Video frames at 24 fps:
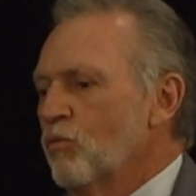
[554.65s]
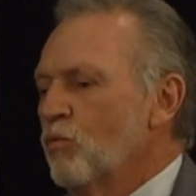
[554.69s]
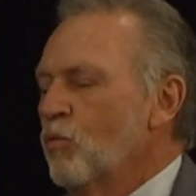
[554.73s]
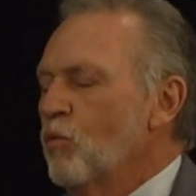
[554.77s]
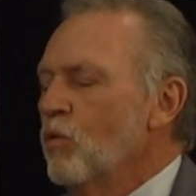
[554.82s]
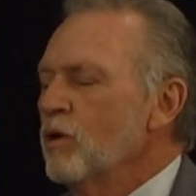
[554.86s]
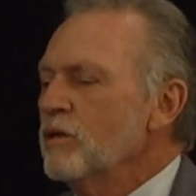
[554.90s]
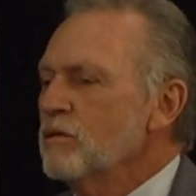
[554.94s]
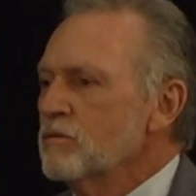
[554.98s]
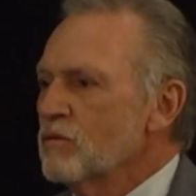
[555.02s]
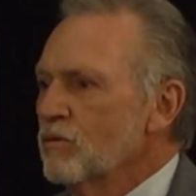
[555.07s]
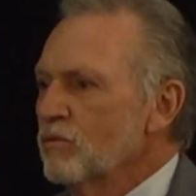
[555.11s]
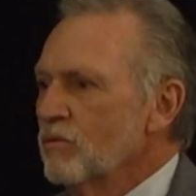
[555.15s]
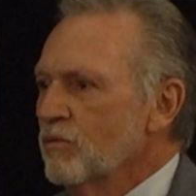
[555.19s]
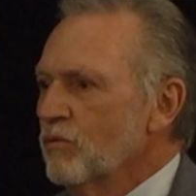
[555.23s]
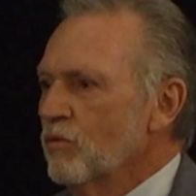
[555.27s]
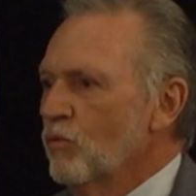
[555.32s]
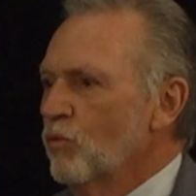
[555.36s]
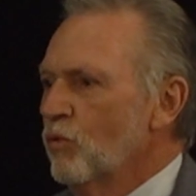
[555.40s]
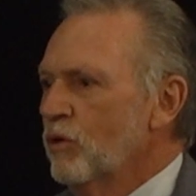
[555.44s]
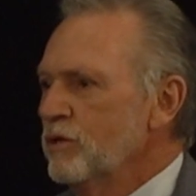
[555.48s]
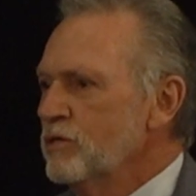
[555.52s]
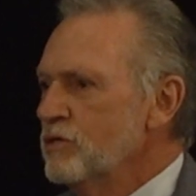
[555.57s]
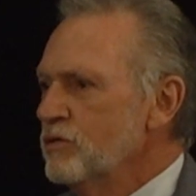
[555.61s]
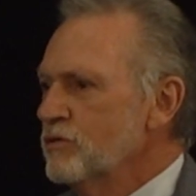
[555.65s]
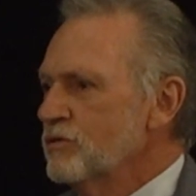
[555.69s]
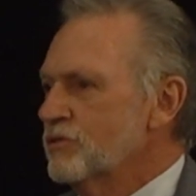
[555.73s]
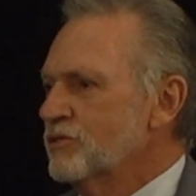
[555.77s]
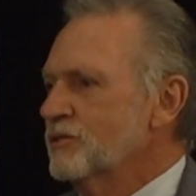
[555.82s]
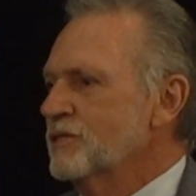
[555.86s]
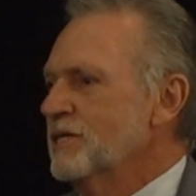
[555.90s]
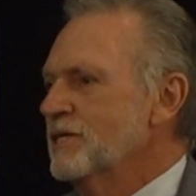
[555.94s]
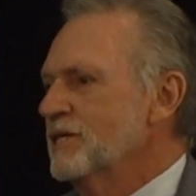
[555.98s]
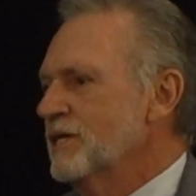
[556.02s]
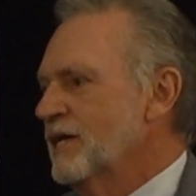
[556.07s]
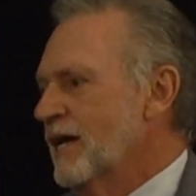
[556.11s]
what do you
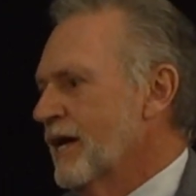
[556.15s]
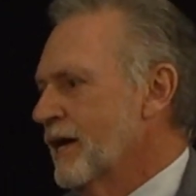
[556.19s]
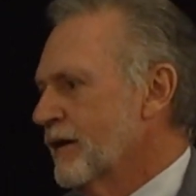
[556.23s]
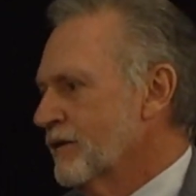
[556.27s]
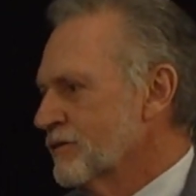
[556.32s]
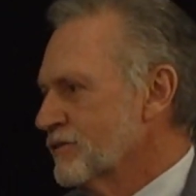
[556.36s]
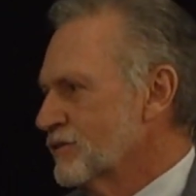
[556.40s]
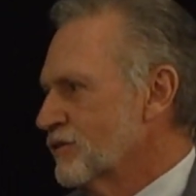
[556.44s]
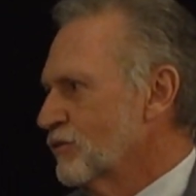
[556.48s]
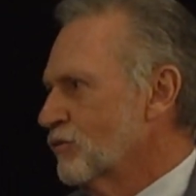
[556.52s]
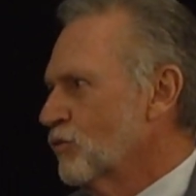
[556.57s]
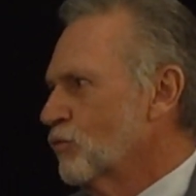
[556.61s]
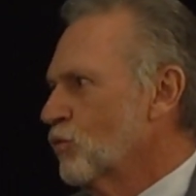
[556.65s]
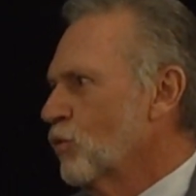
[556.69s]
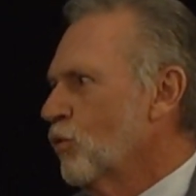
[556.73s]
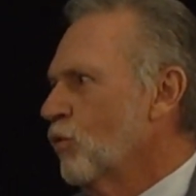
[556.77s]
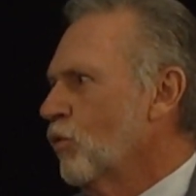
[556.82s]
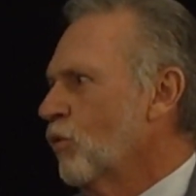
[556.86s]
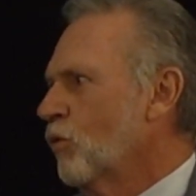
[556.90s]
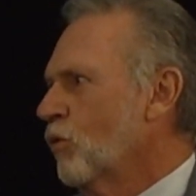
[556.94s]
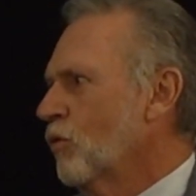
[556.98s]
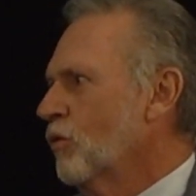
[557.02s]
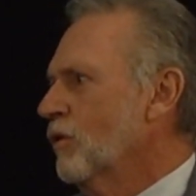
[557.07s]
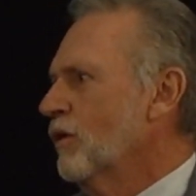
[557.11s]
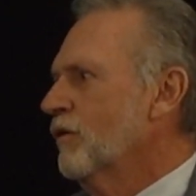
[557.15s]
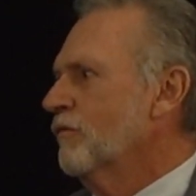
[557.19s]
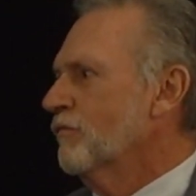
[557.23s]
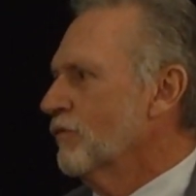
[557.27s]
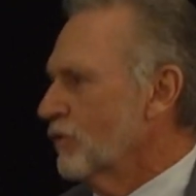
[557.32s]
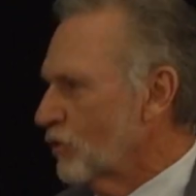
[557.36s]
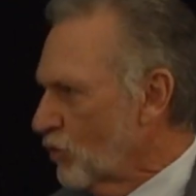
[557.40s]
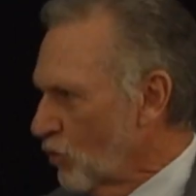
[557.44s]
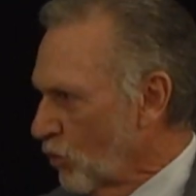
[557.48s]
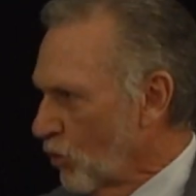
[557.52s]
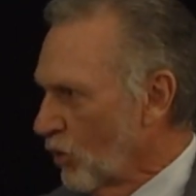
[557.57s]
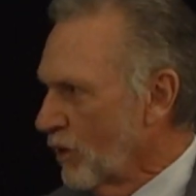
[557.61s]
see as the role of
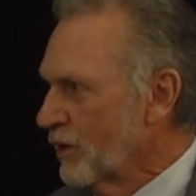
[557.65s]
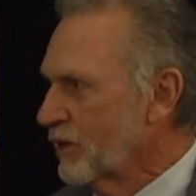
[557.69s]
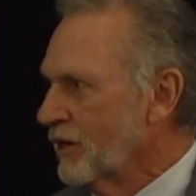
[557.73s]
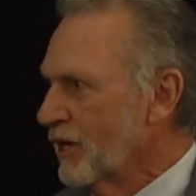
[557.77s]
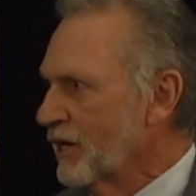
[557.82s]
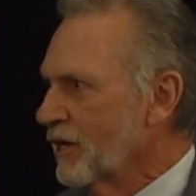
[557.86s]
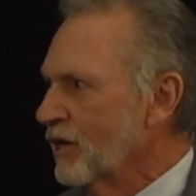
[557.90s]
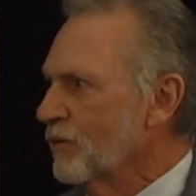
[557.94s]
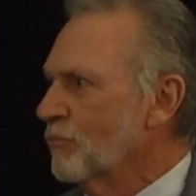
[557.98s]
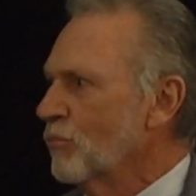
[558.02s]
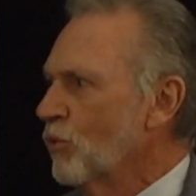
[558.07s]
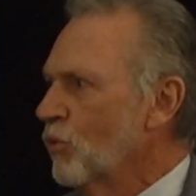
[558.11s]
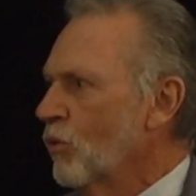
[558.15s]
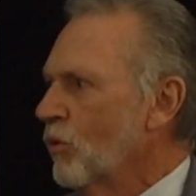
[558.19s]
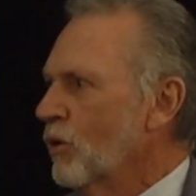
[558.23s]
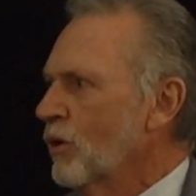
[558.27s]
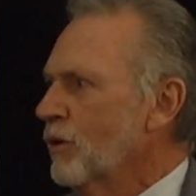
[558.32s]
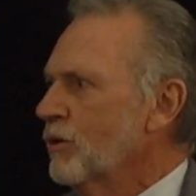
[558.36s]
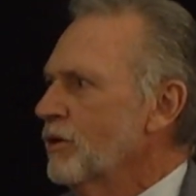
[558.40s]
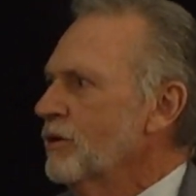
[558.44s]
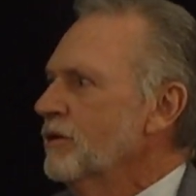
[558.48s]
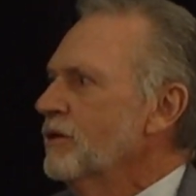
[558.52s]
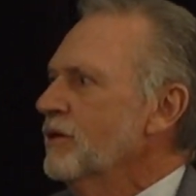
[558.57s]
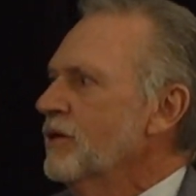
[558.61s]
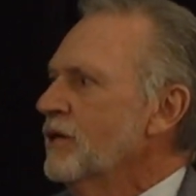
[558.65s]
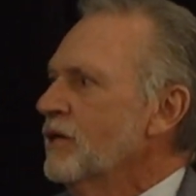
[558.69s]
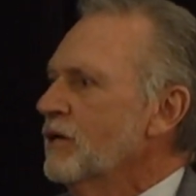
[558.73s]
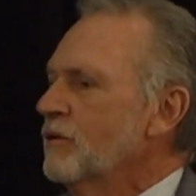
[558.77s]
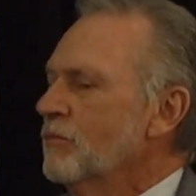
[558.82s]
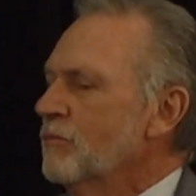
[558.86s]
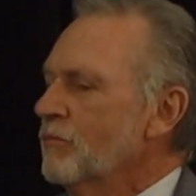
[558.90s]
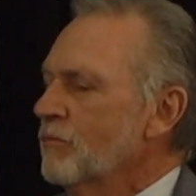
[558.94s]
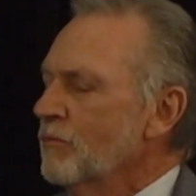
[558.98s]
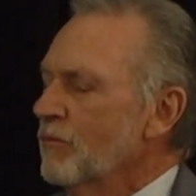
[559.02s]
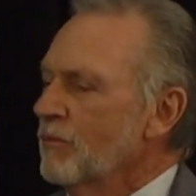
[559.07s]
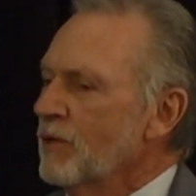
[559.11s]
the coordinating board
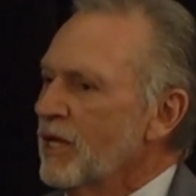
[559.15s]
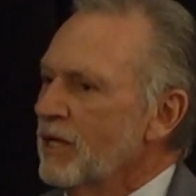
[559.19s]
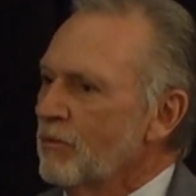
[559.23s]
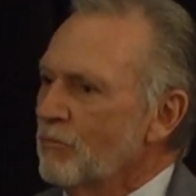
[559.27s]
in